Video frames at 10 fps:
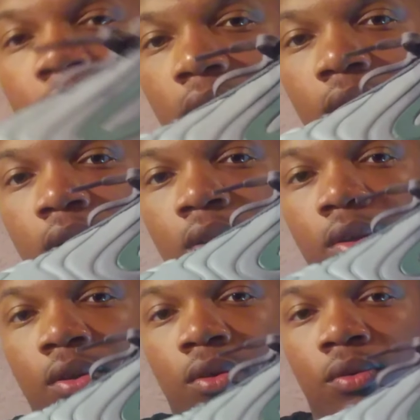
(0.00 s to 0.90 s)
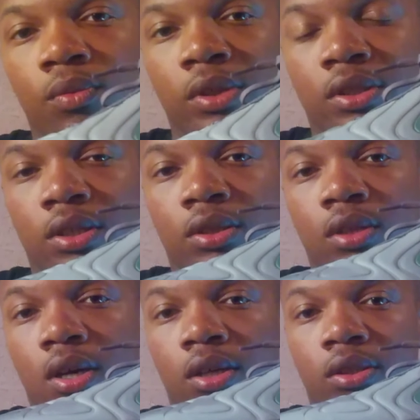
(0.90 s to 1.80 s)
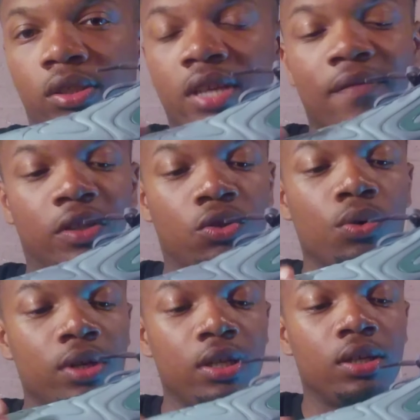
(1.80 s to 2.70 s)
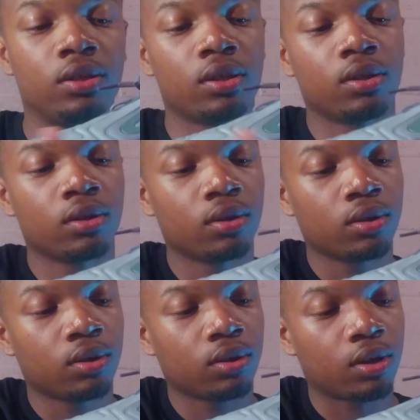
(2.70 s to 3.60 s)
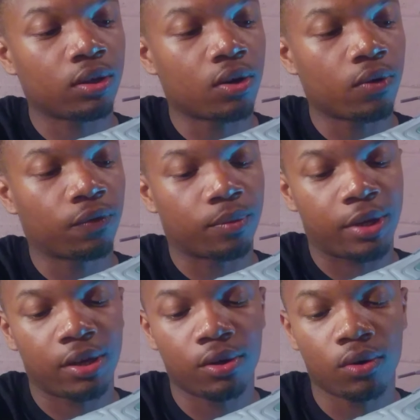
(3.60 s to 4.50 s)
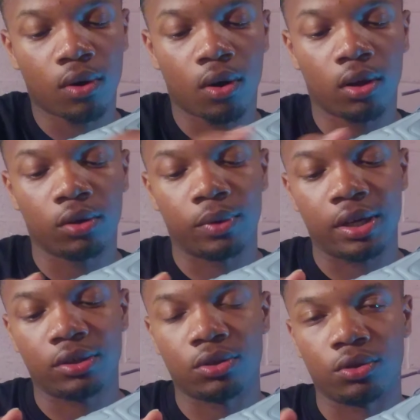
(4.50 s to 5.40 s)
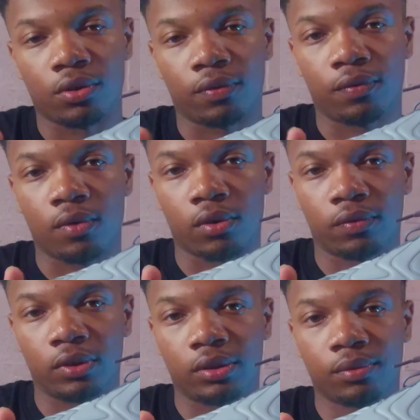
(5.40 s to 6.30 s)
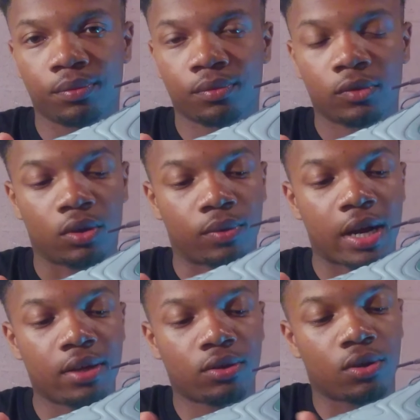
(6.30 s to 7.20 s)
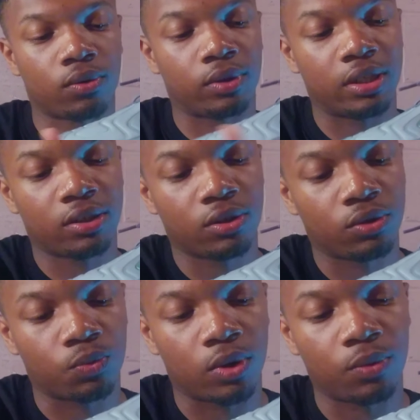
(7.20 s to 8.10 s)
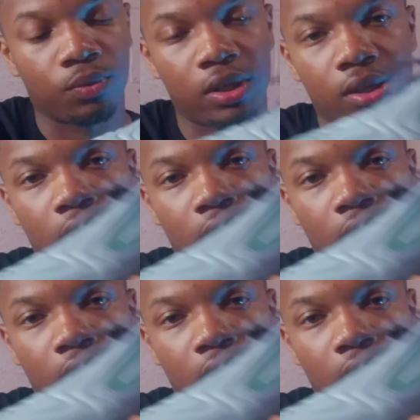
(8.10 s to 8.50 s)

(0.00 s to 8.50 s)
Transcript: But with the 720s, it go from the heel all the way to your forefoot. All right, so this is what we